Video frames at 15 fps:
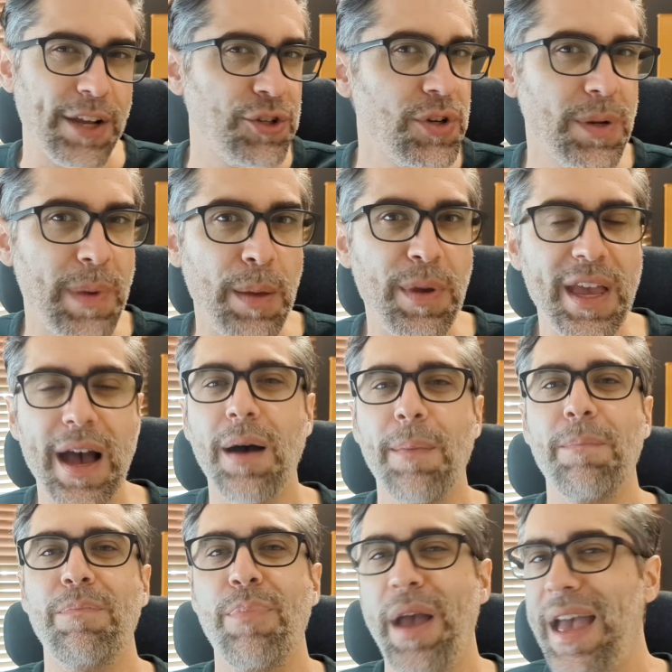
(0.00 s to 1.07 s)
you to maybe
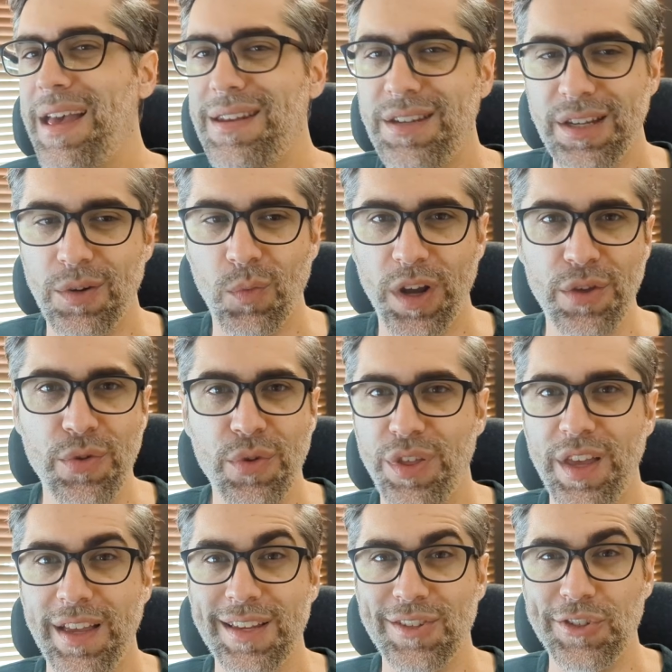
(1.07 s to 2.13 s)
abandon what you
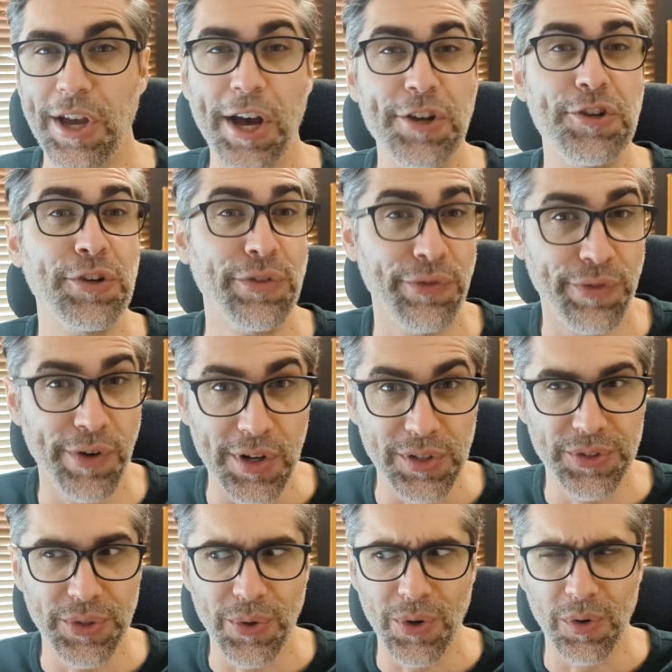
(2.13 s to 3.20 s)
think is a
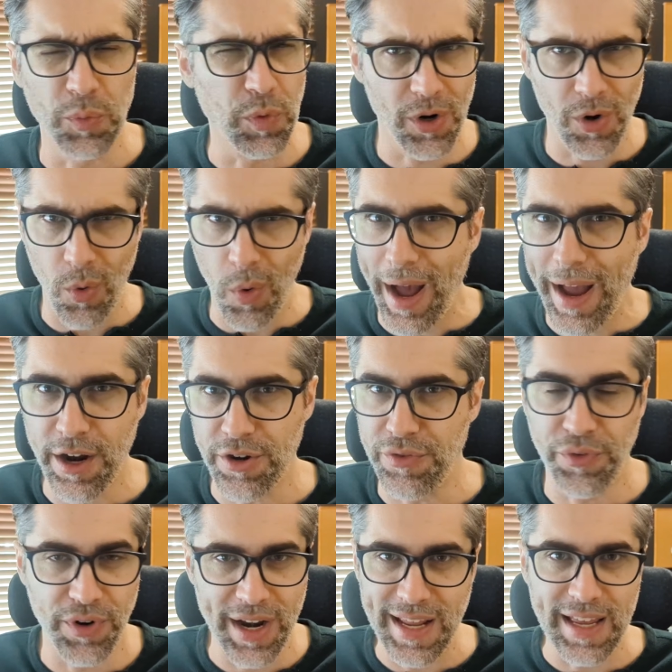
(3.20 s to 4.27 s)
default or required
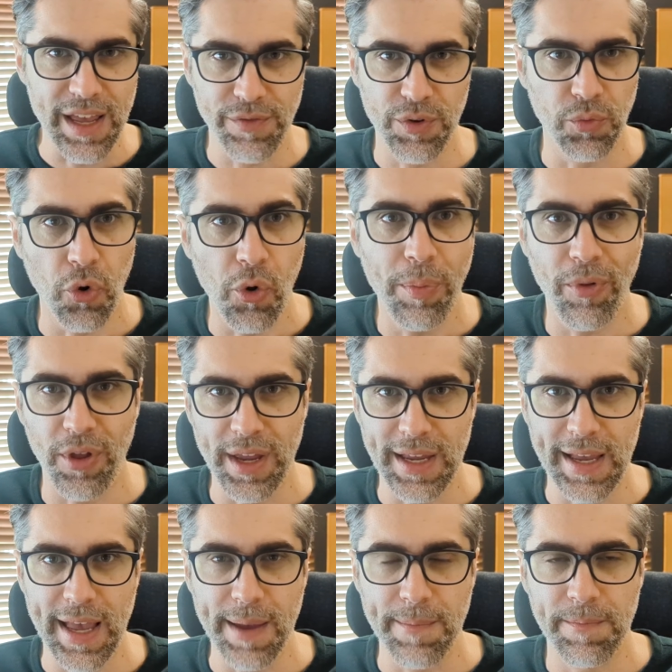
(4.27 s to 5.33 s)
for any given role-playing
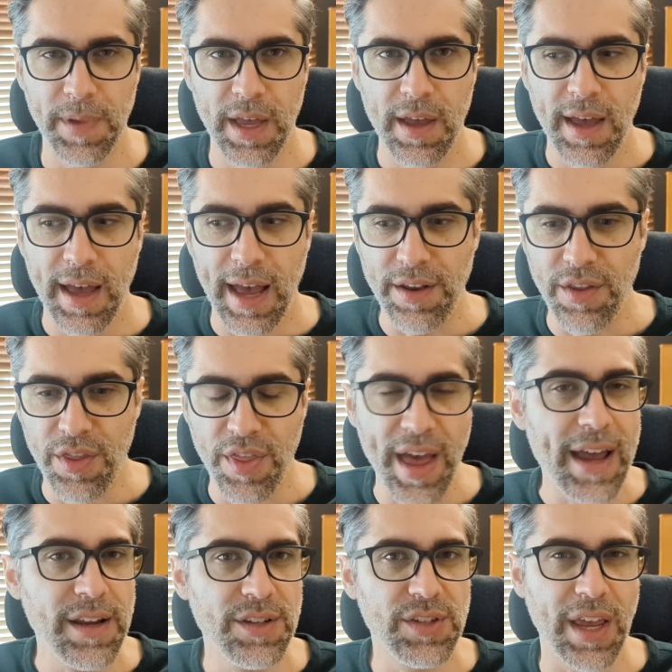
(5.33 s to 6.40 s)
game. And
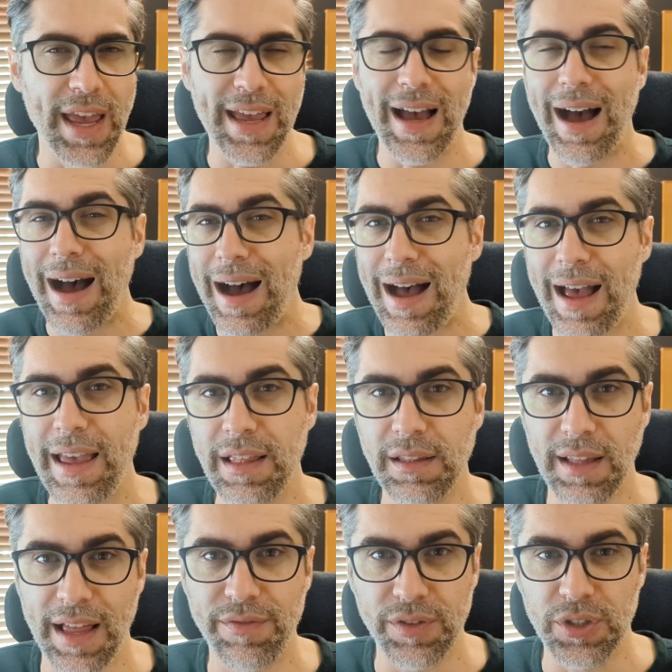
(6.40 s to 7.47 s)
that is a high
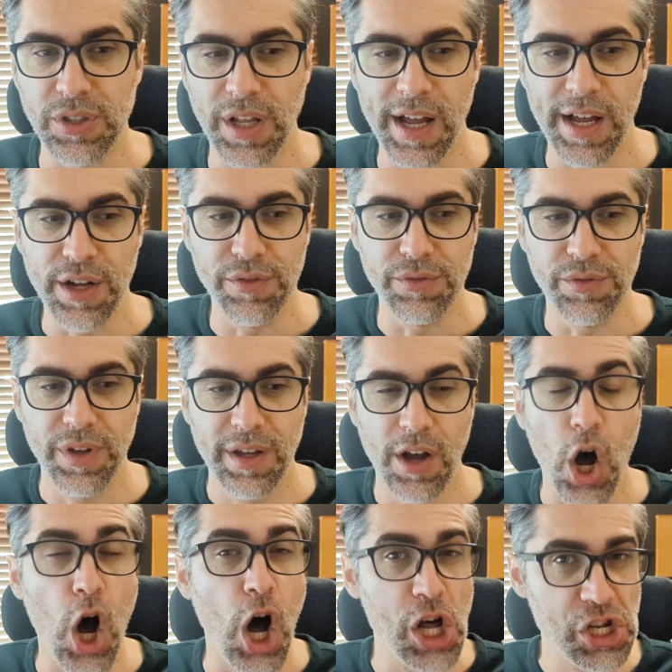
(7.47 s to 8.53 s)
level of
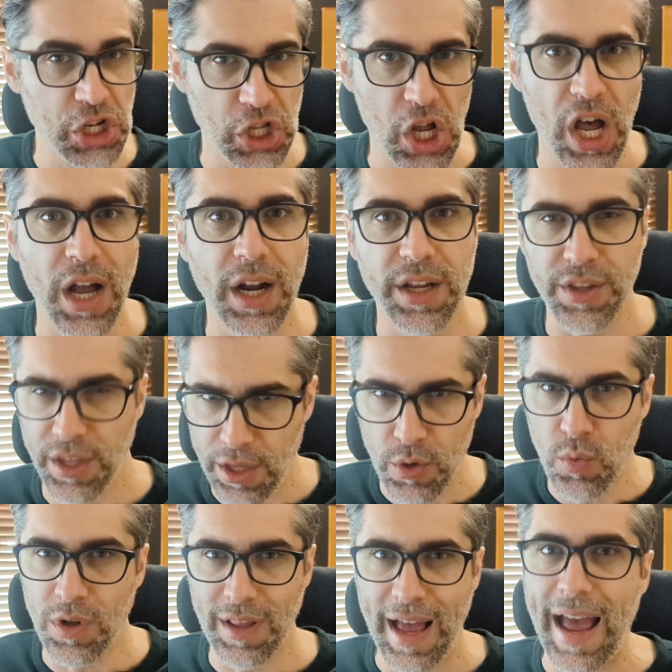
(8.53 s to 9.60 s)
unlock that
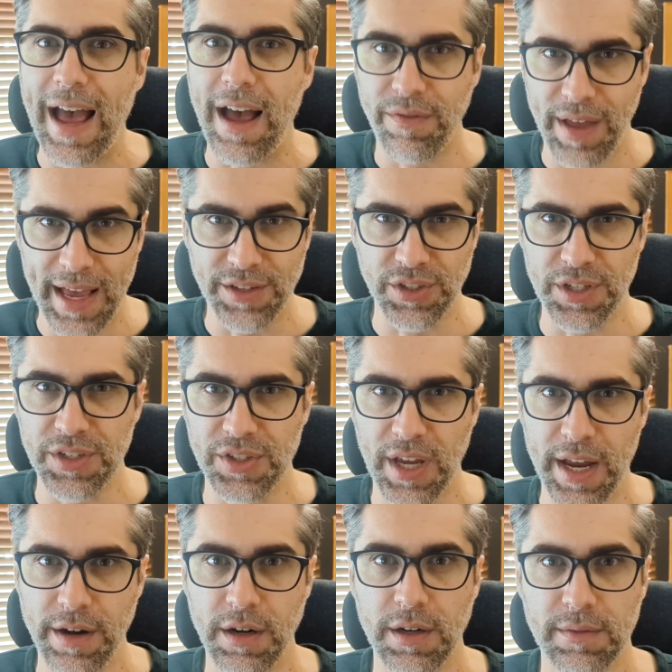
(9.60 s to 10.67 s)
you will have as a
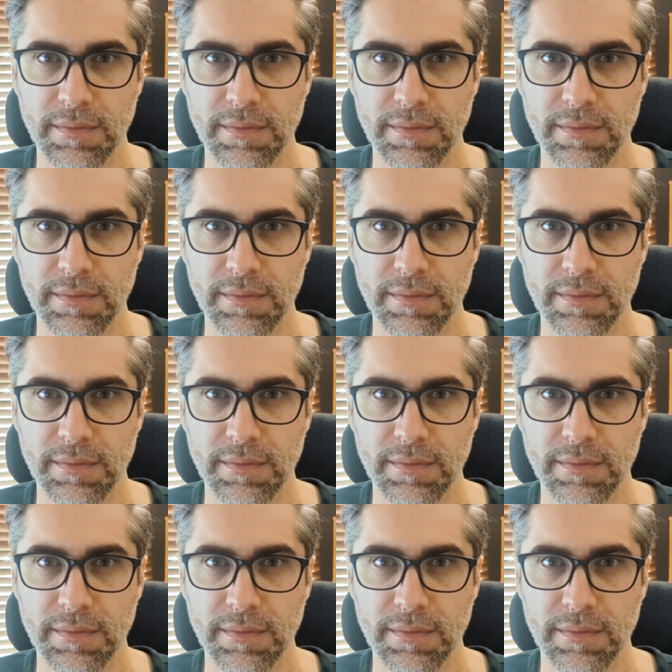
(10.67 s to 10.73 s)
designer.